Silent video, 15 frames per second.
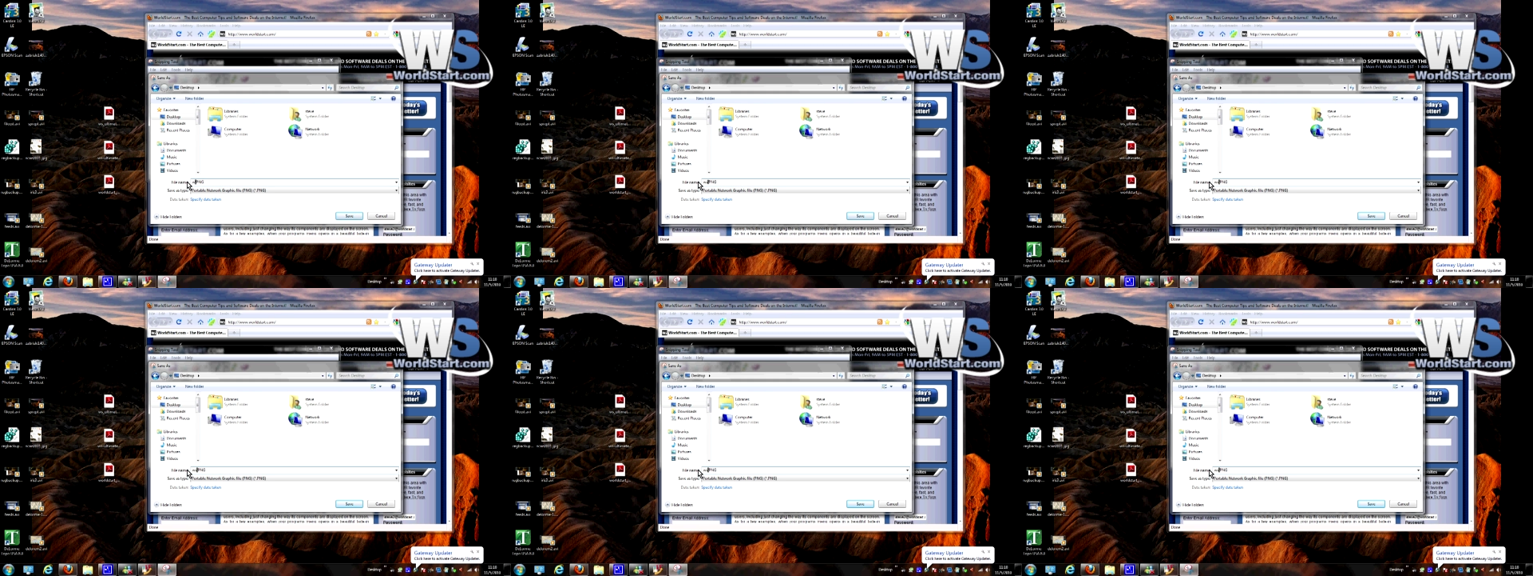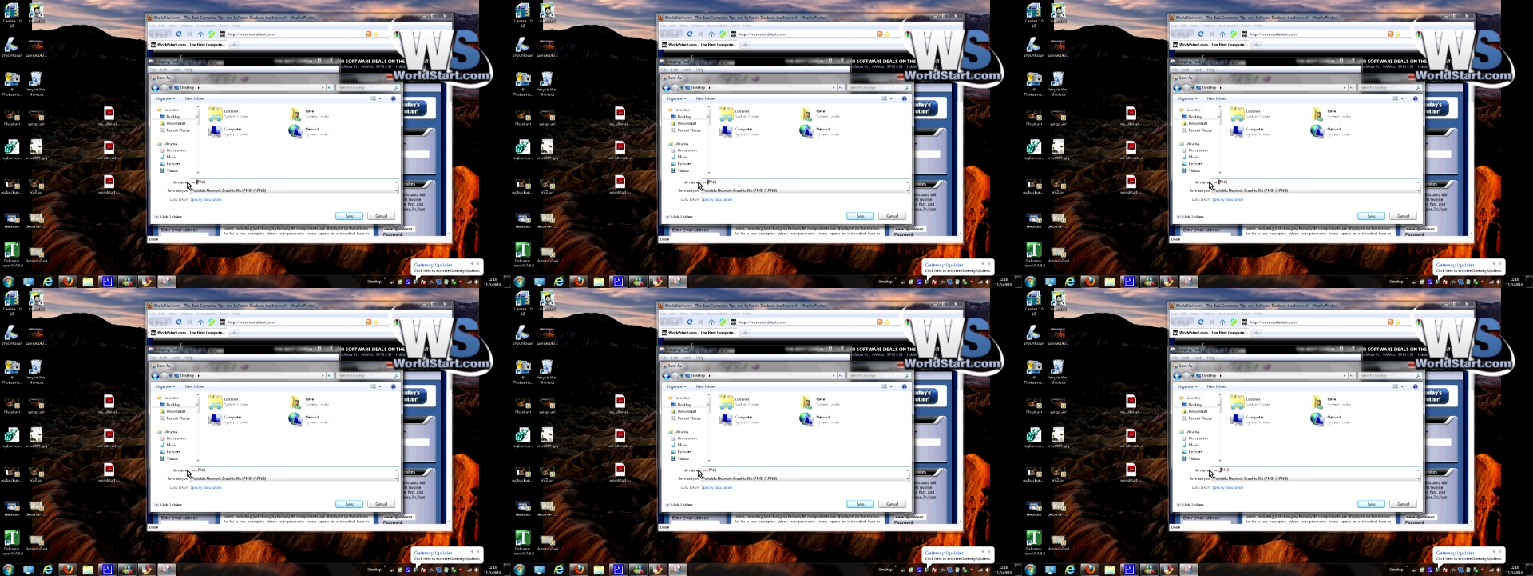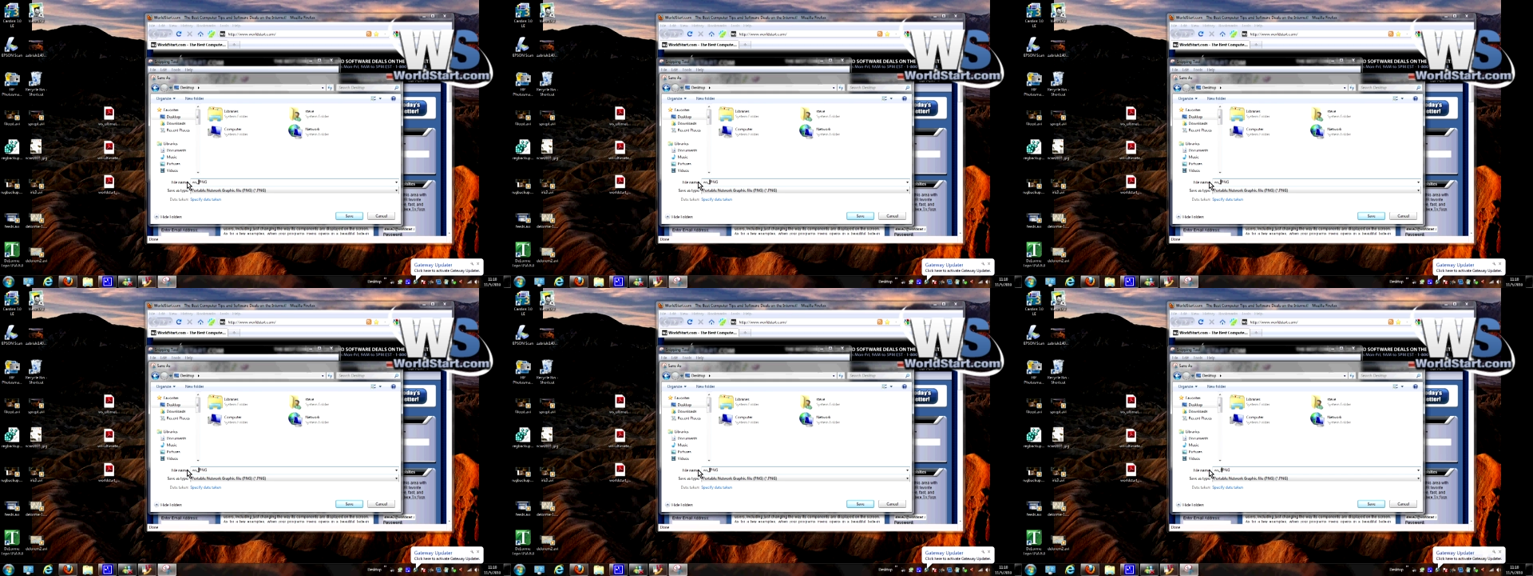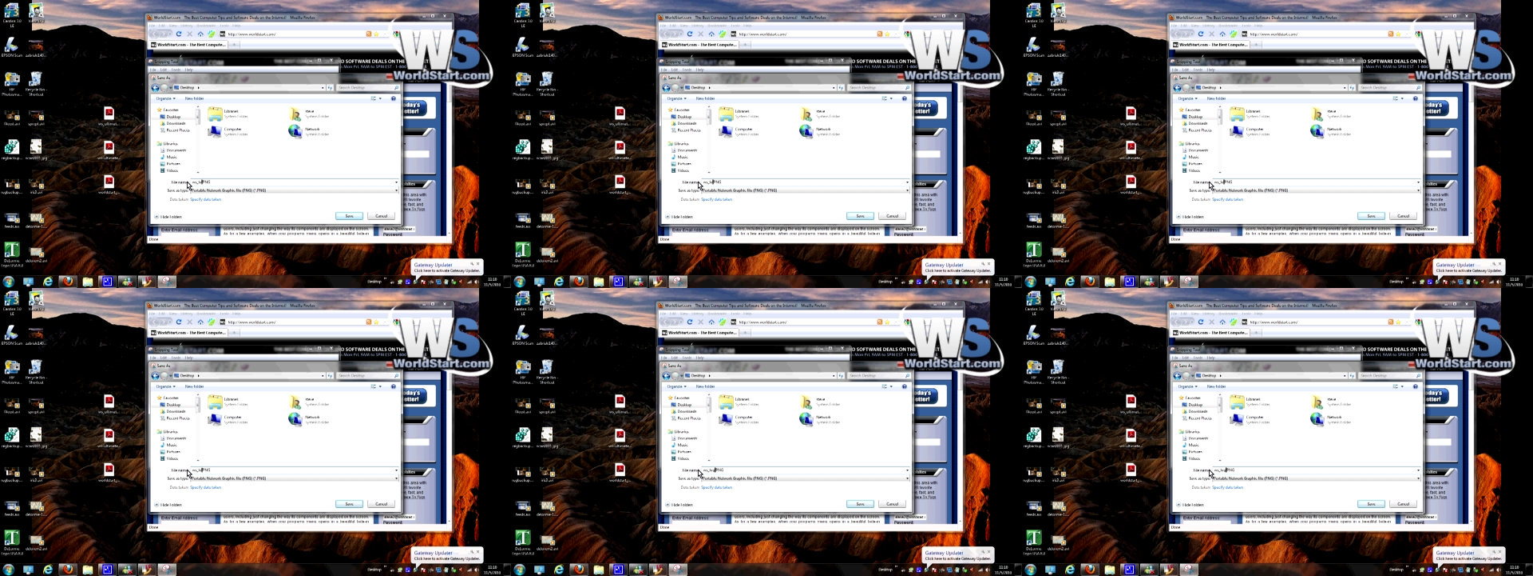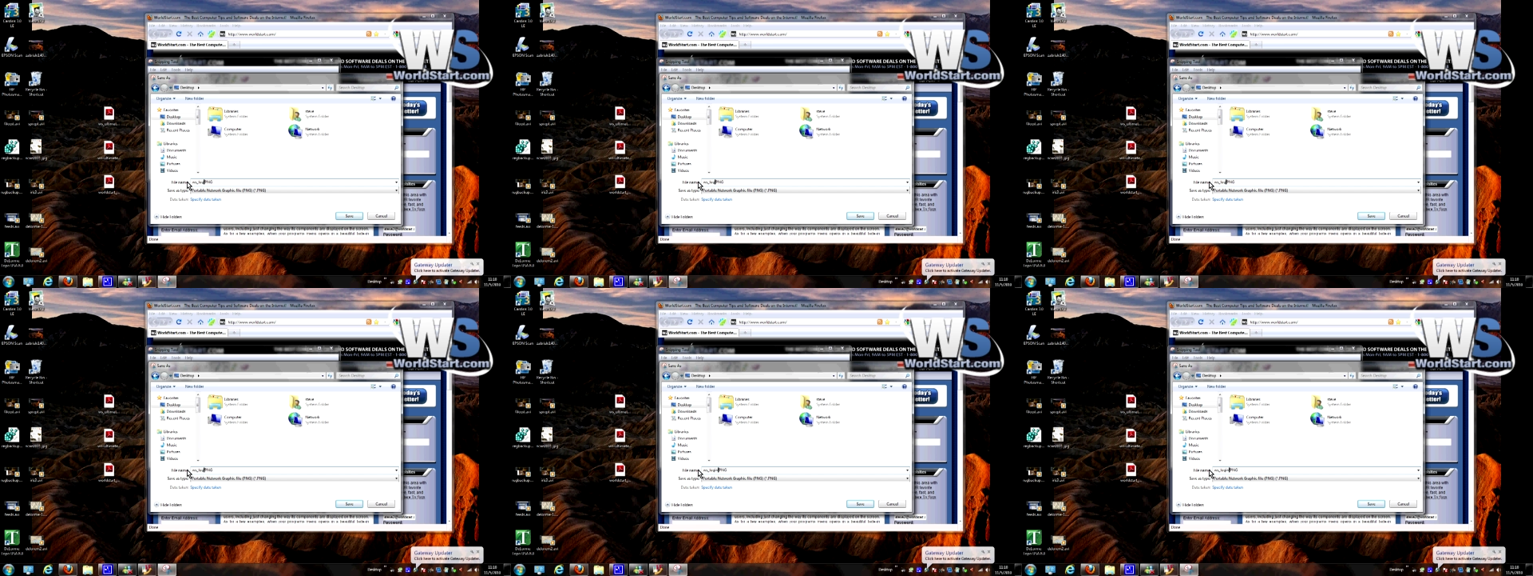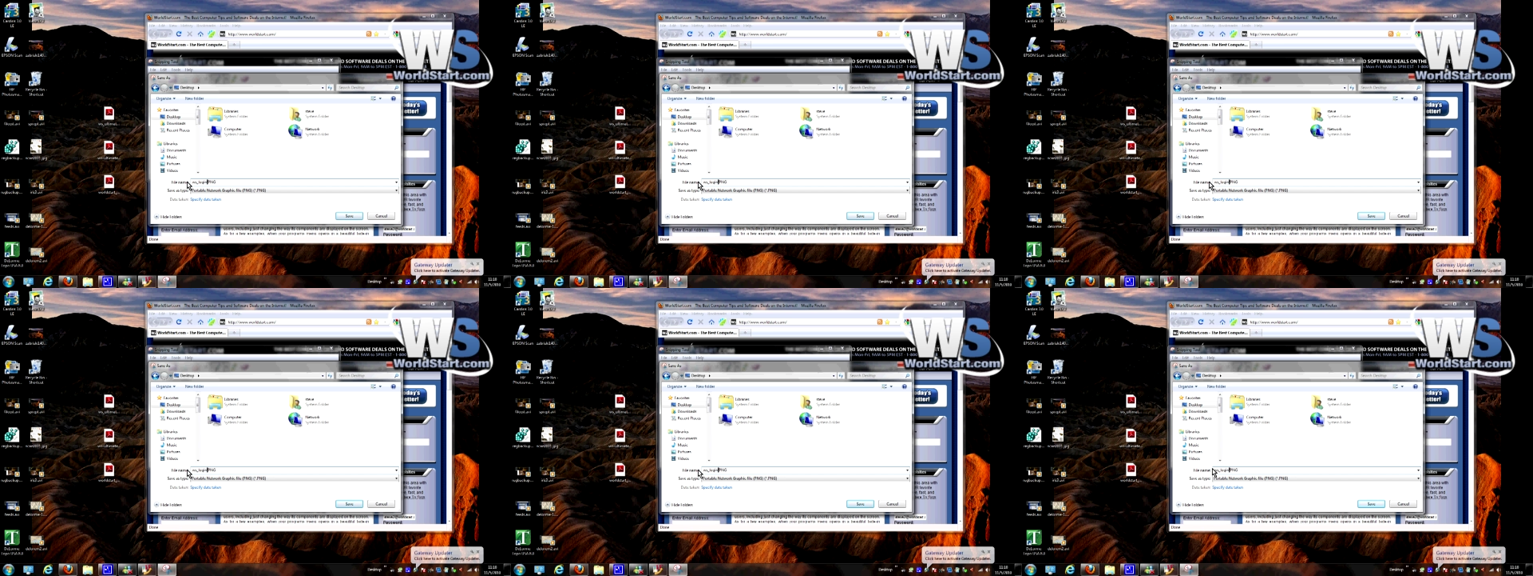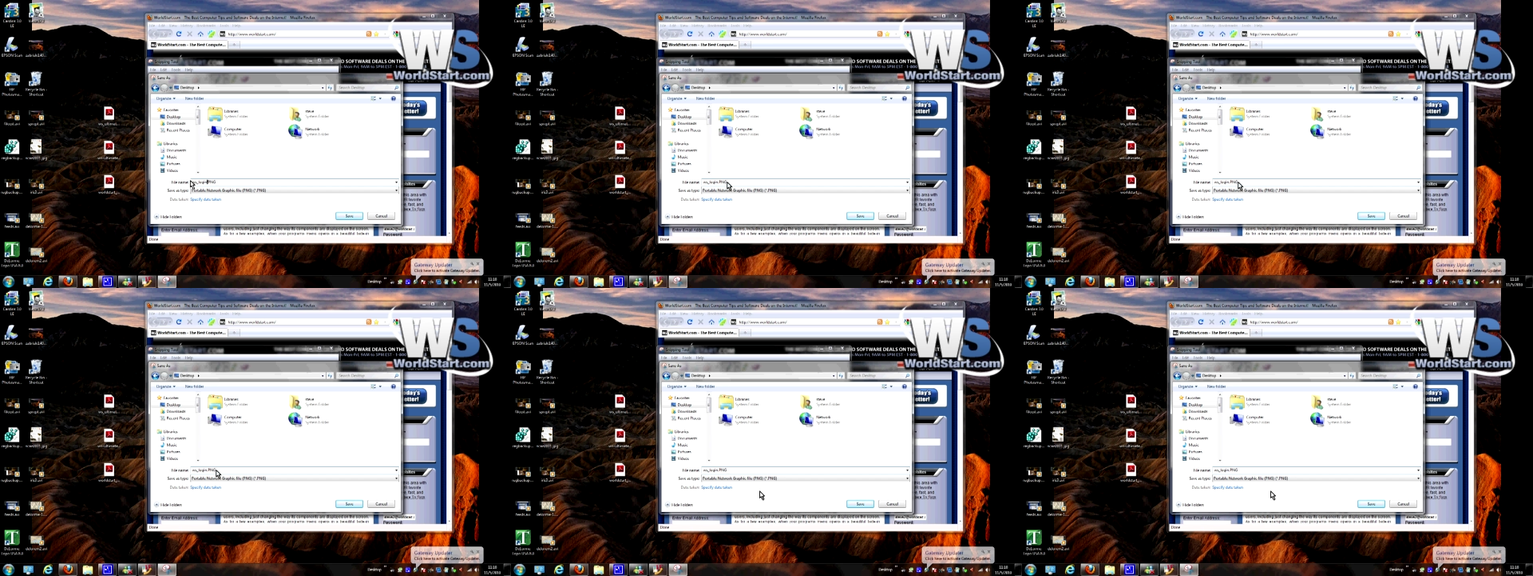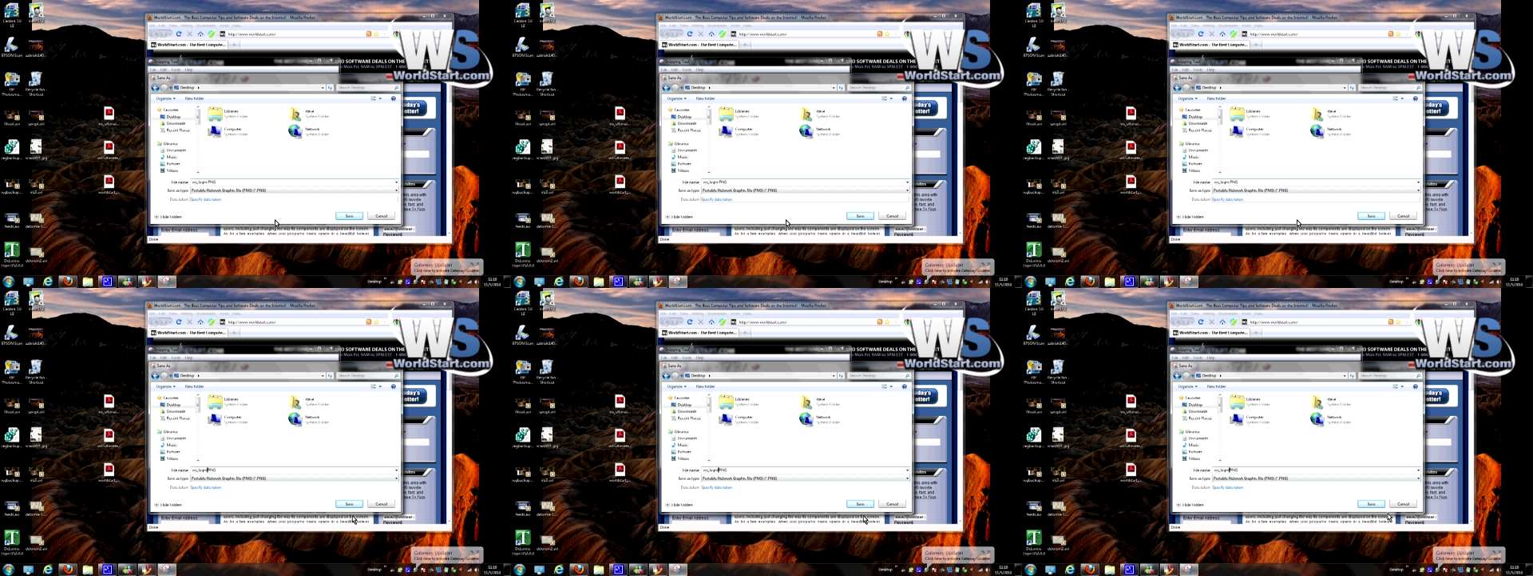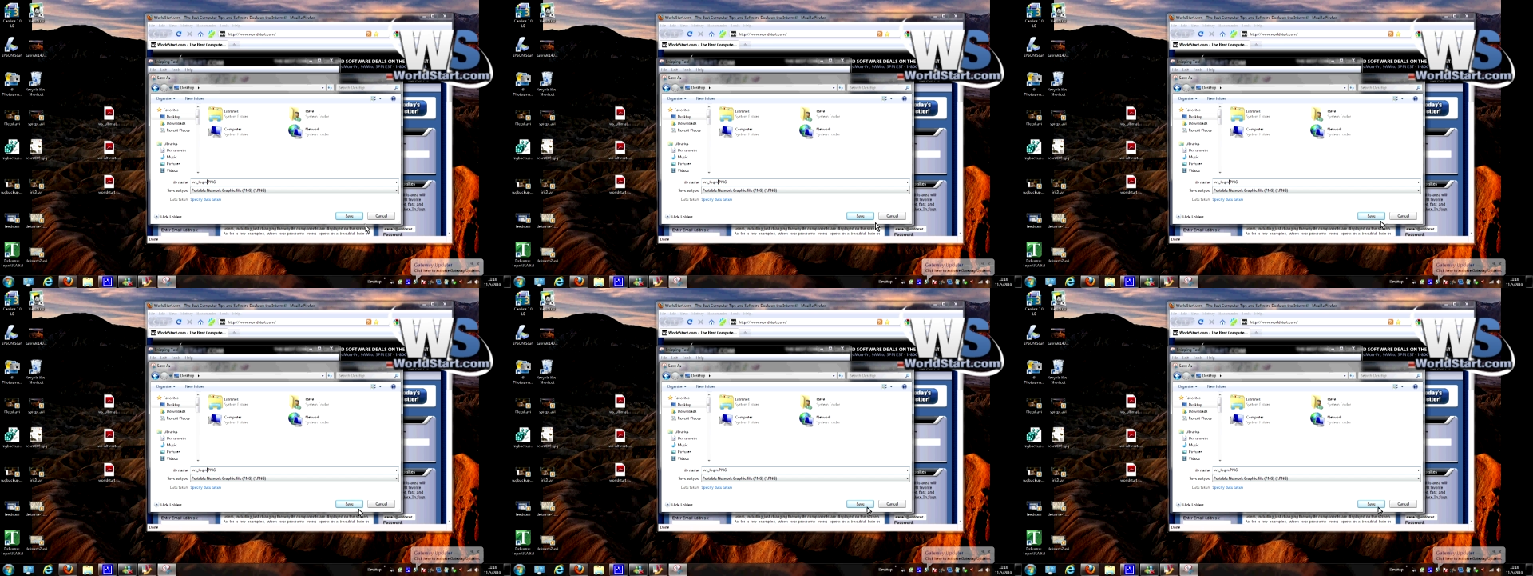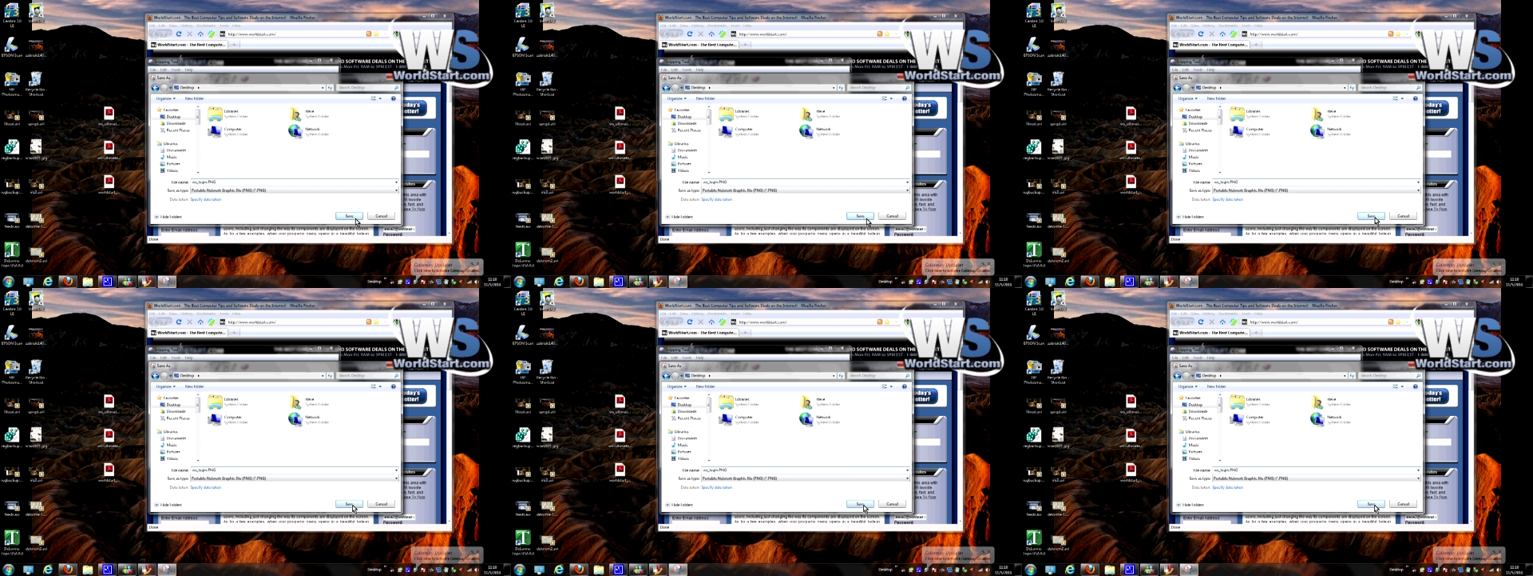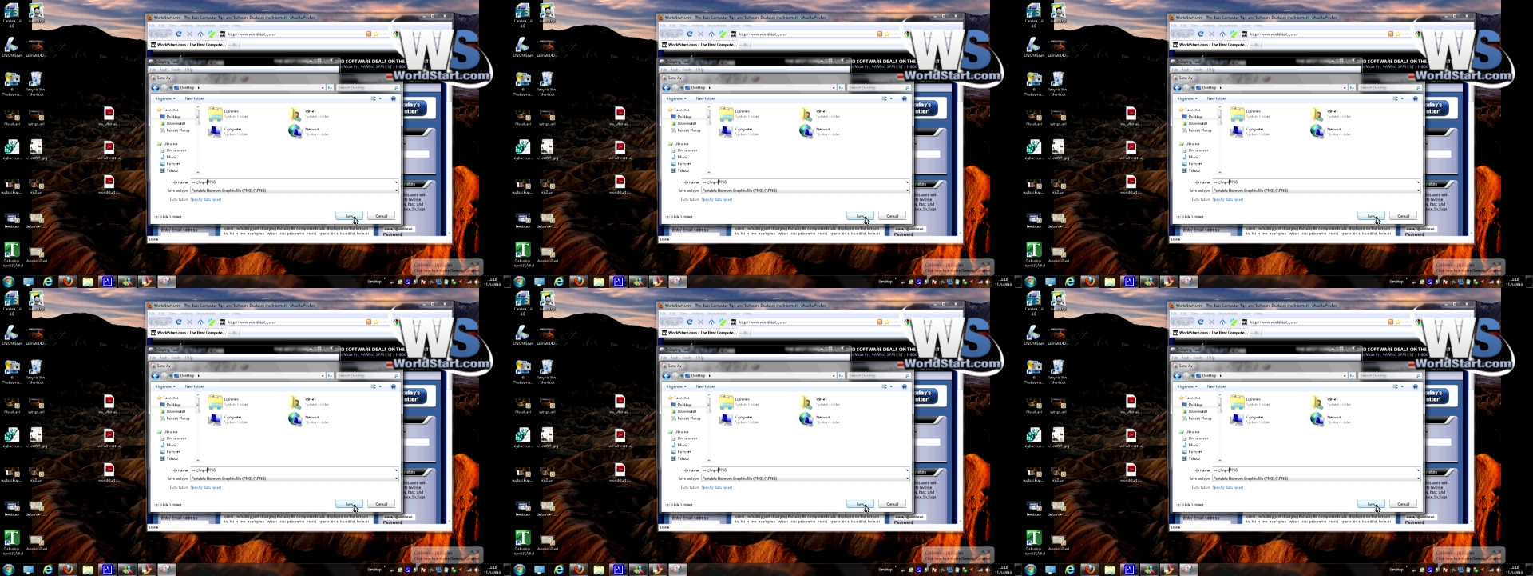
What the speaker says: No face is visible, so there are no lips to read.